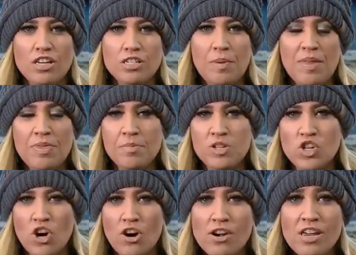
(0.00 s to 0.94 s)
He spent the
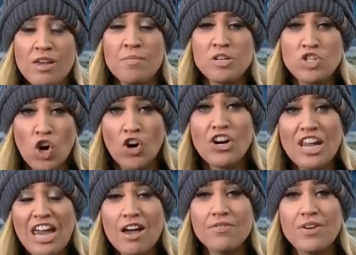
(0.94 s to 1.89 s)
majority
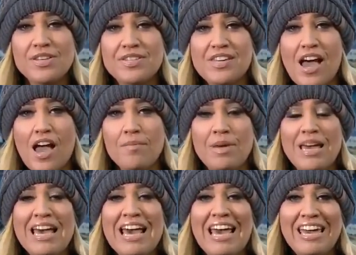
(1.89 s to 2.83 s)
majority of his
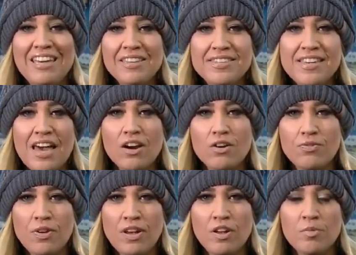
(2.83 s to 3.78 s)
time in
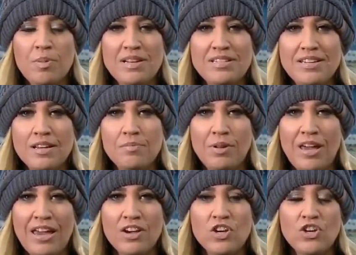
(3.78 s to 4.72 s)
center field, but did
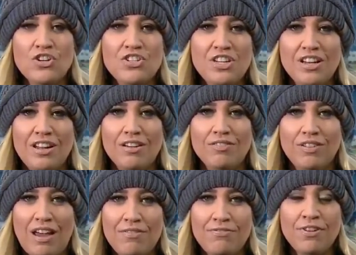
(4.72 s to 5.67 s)
play a good deal of left